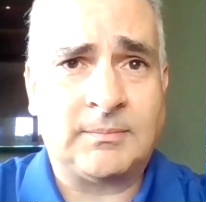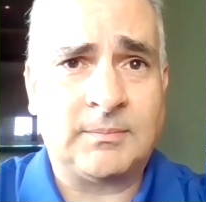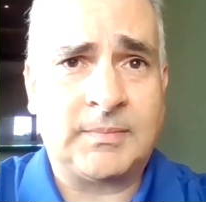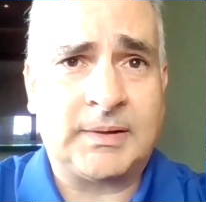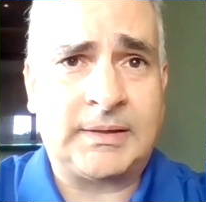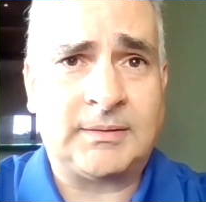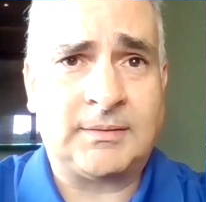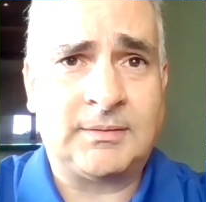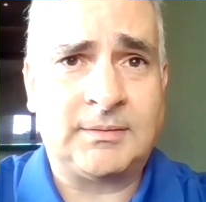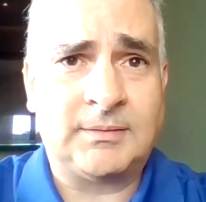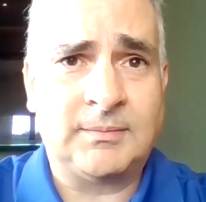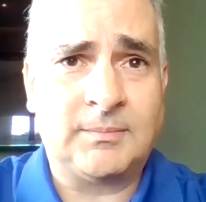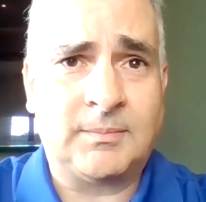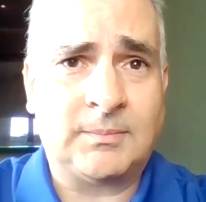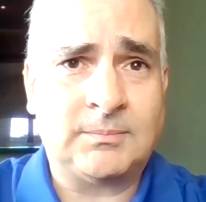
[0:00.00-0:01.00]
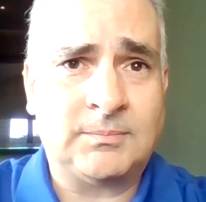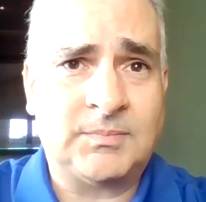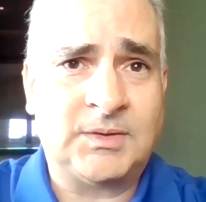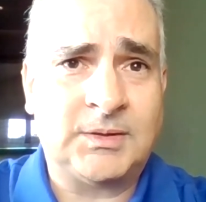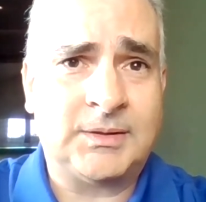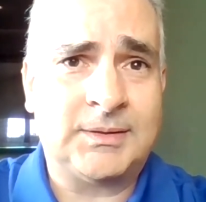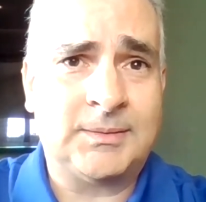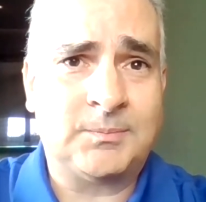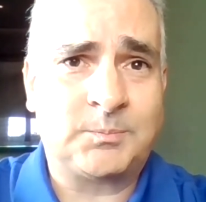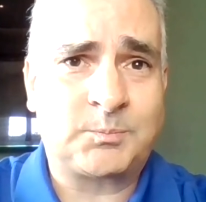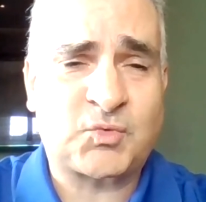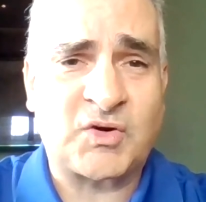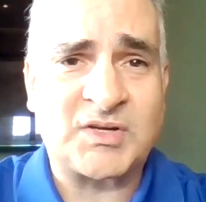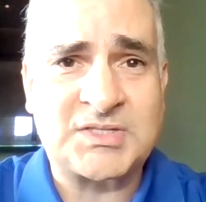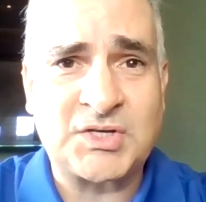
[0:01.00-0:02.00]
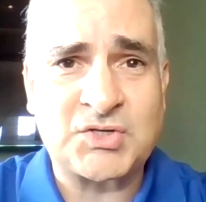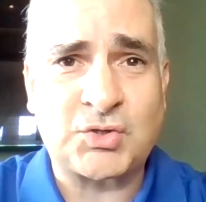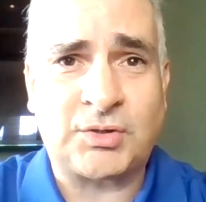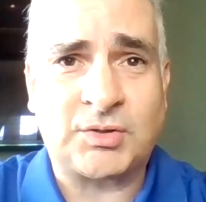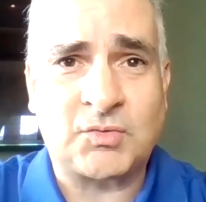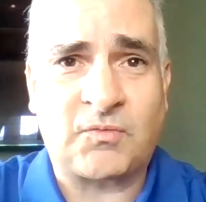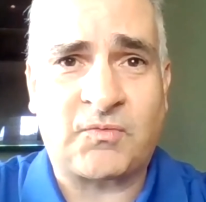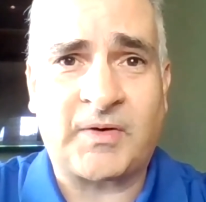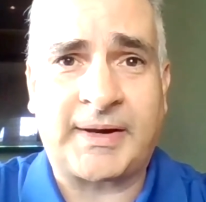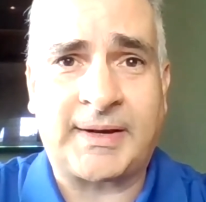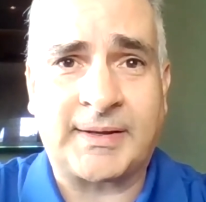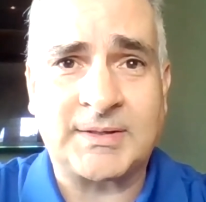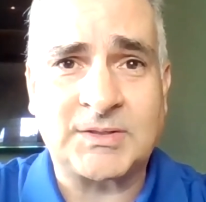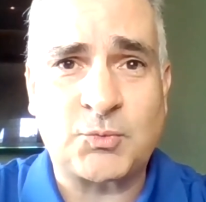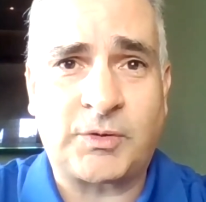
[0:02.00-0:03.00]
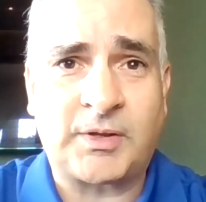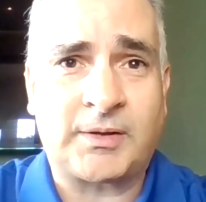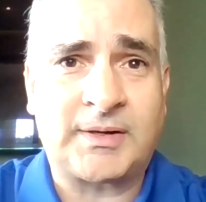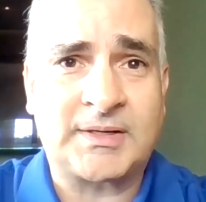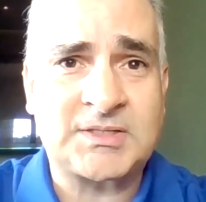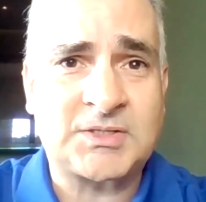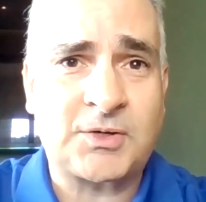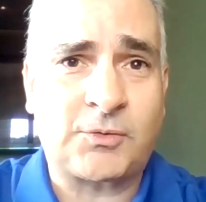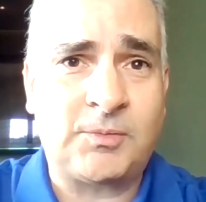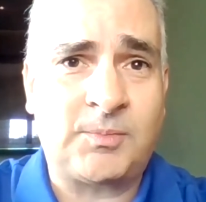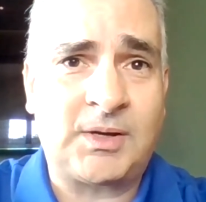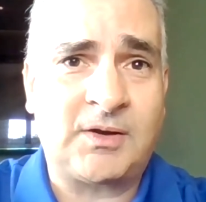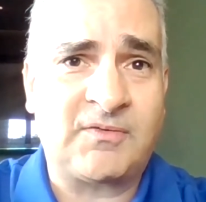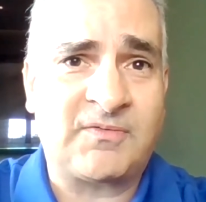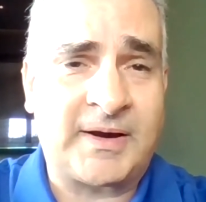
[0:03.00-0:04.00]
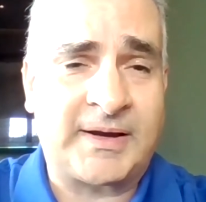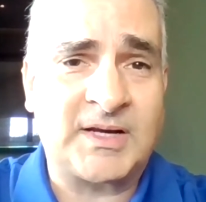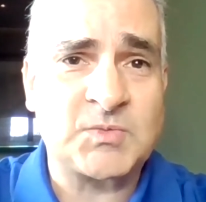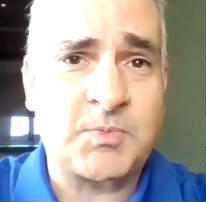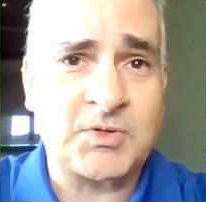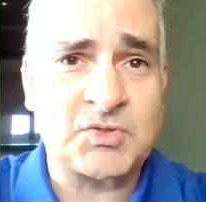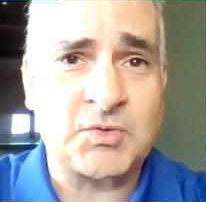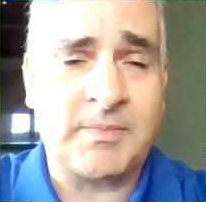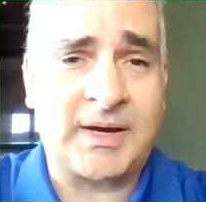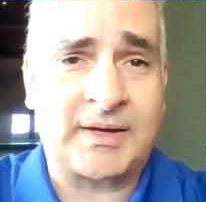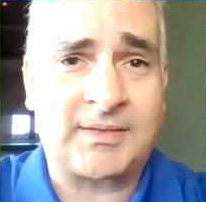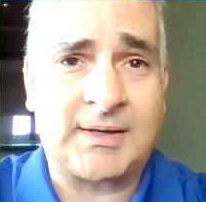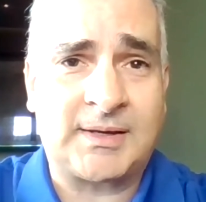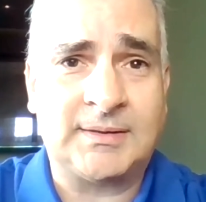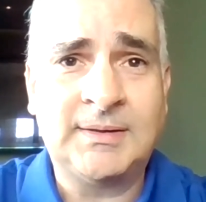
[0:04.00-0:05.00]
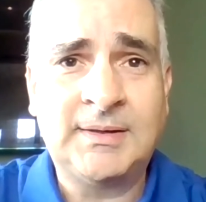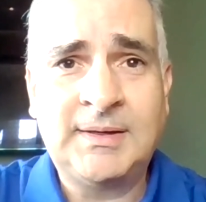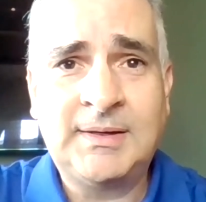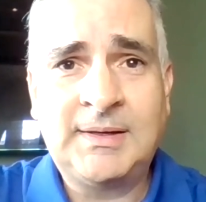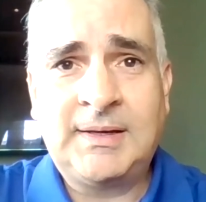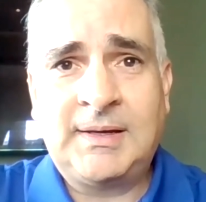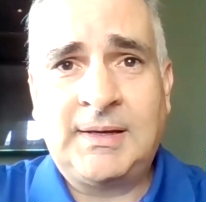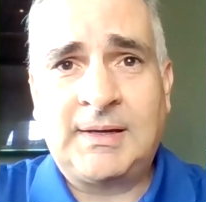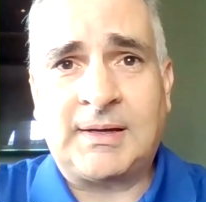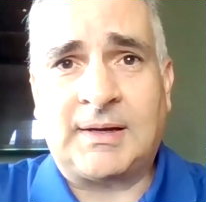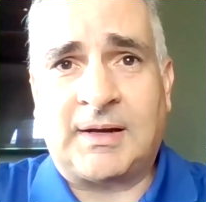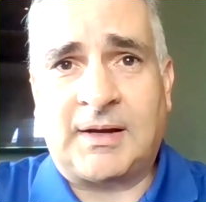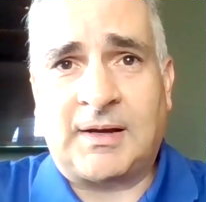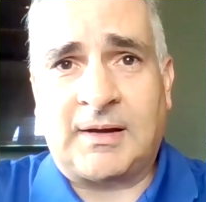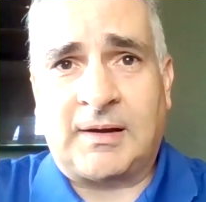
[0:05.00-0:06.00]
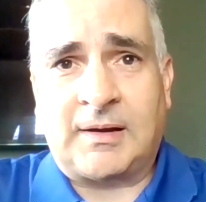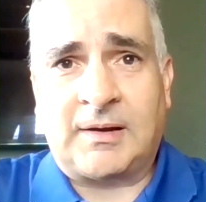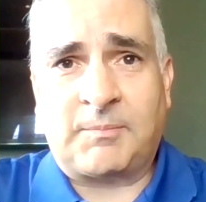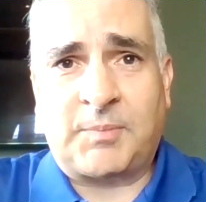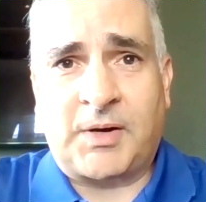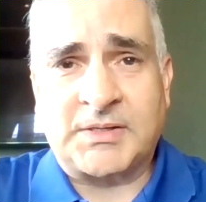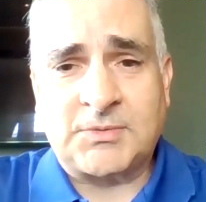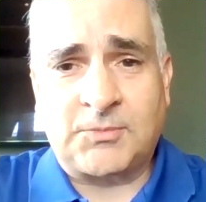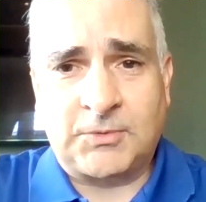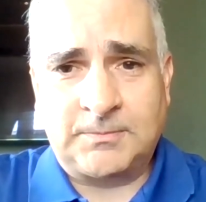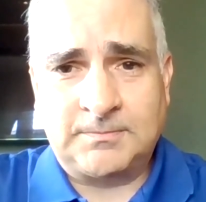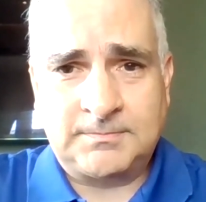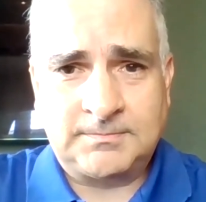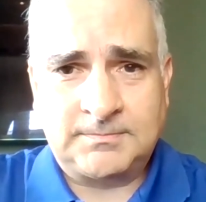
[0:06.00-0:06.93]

made the transition into finance without necessarily being a finance person back then possible.